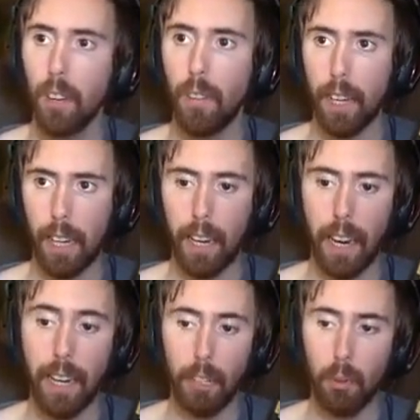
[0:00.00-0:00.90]
Like, and
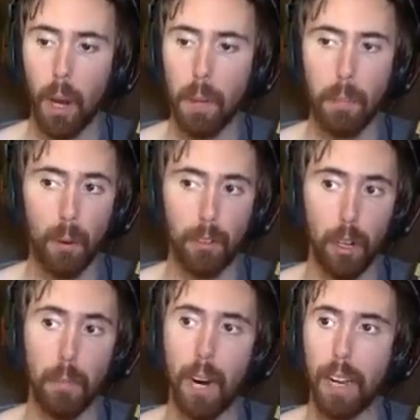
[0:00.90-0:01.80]
that's why people are
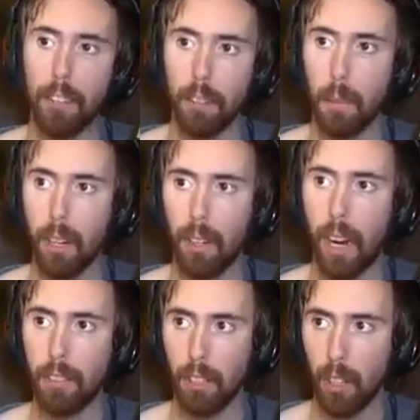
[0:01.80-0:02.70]
so positive about
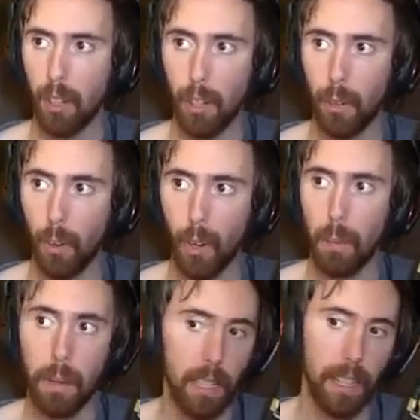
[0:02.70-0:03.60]
Classic. You know, they're very
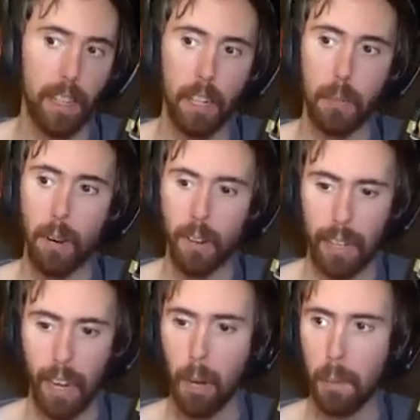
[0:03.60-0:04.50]
opinionated about like
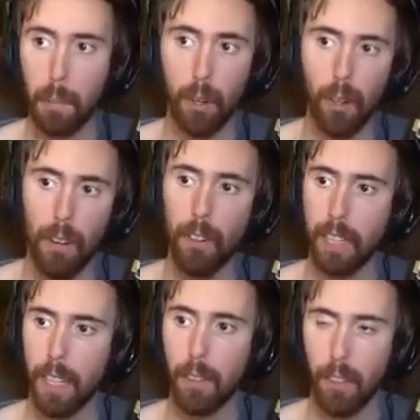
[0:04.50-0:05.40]
how people are
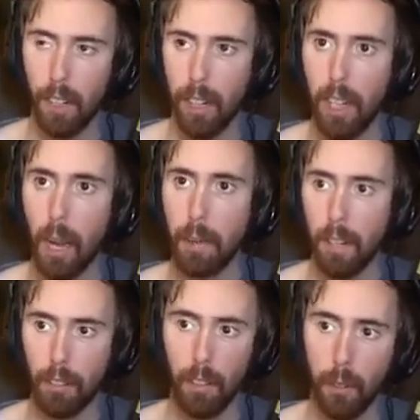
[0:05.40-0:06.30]
leveling and everything like that,
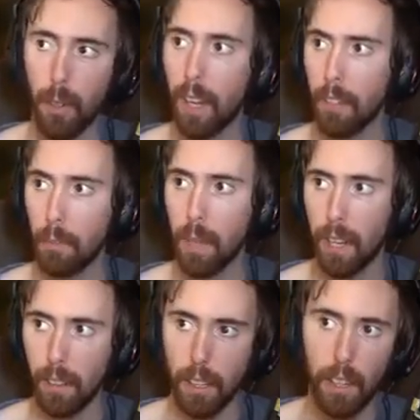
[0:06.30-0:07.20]
because they view that as
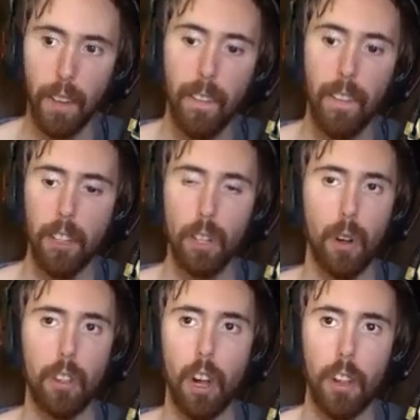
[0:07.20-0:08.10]
being the, you
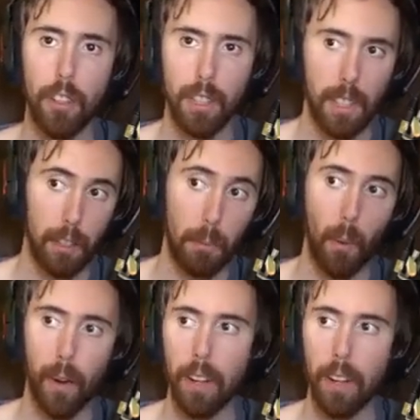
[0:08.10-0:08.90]
know, the authentic experience,